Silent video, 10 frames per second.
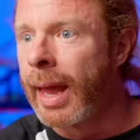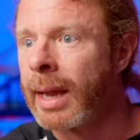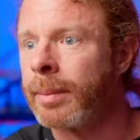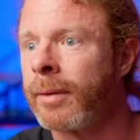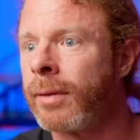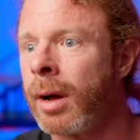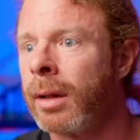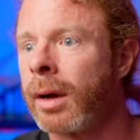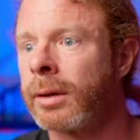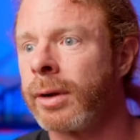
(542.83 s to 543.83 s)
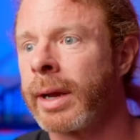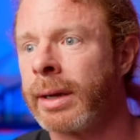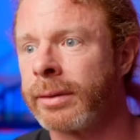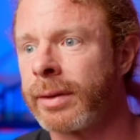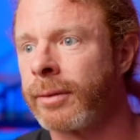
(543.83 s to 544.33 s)
and above all, are
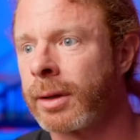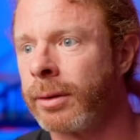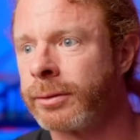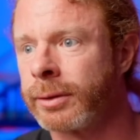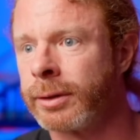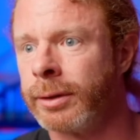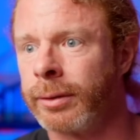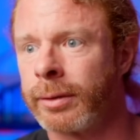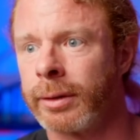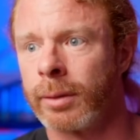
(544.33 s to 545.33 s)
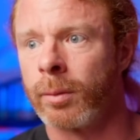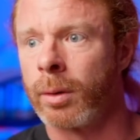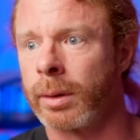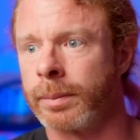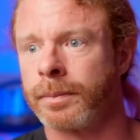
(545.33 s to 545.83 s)
dragging us ever closer to nuclear
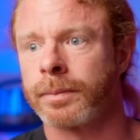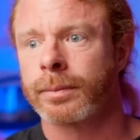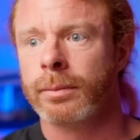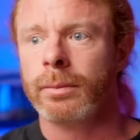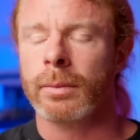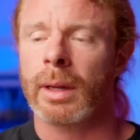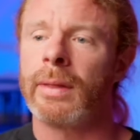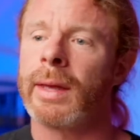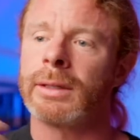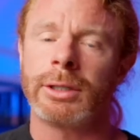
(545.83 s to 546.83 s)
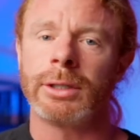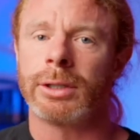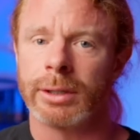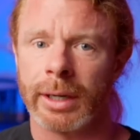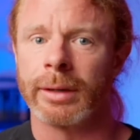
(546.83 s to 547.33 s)
war. And then she
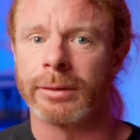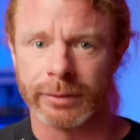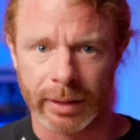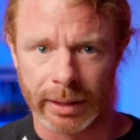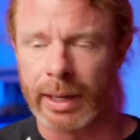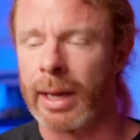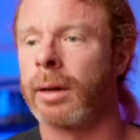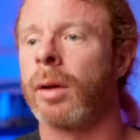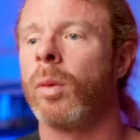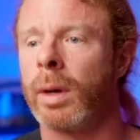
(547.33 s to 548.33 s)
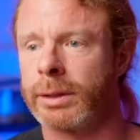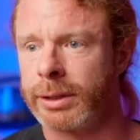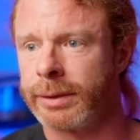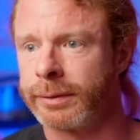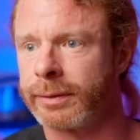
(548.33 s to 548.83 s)
shares again what
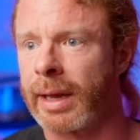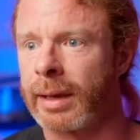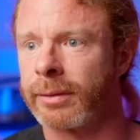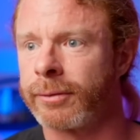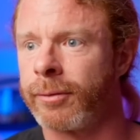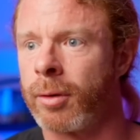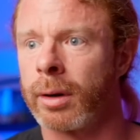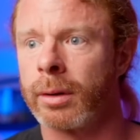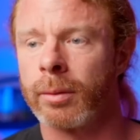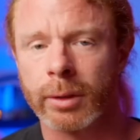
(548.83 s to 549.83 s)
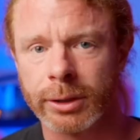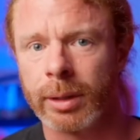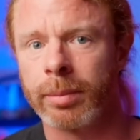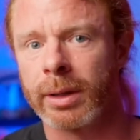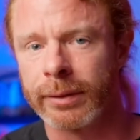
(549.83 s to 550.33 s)
she stands for, what
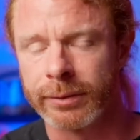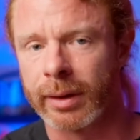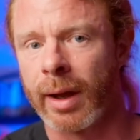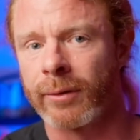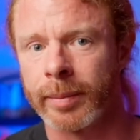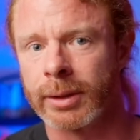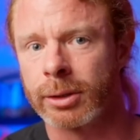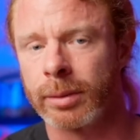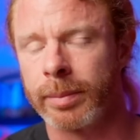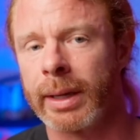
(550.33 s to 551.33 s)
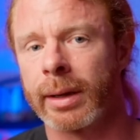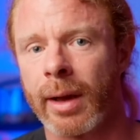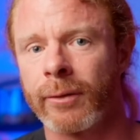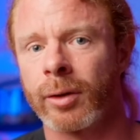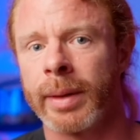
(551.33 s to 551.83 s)
she believes the government should be a
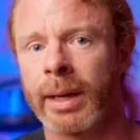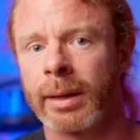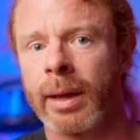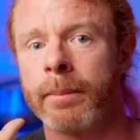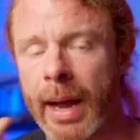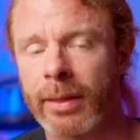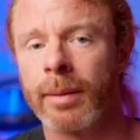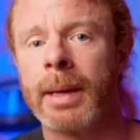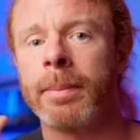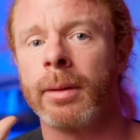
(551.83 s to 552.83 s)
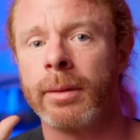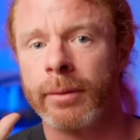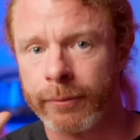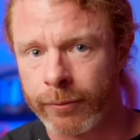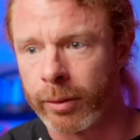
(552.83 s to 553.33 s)
government by the
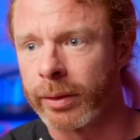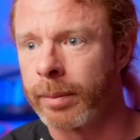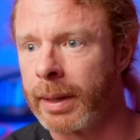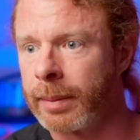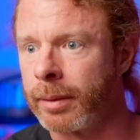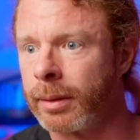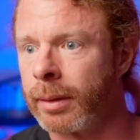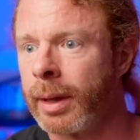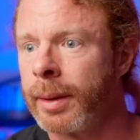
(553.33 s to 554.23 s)
people, for the people.